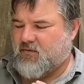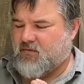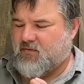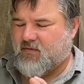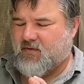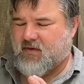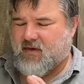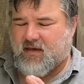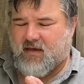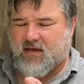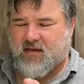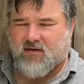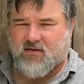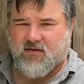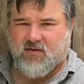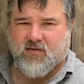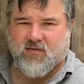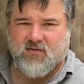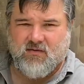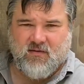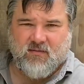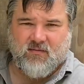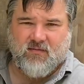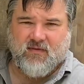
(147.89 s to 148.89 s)
then
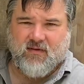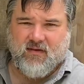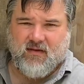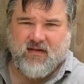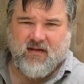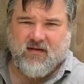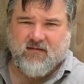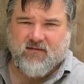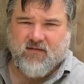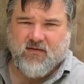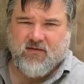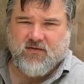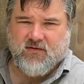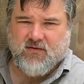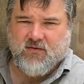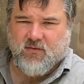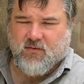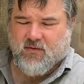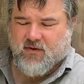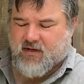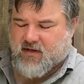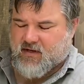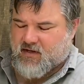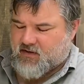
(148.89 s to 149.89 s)
use it within that first
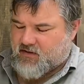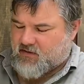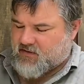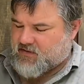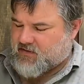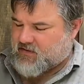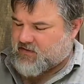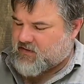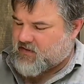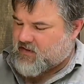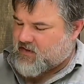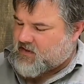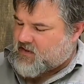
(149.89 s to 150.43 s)
20 years.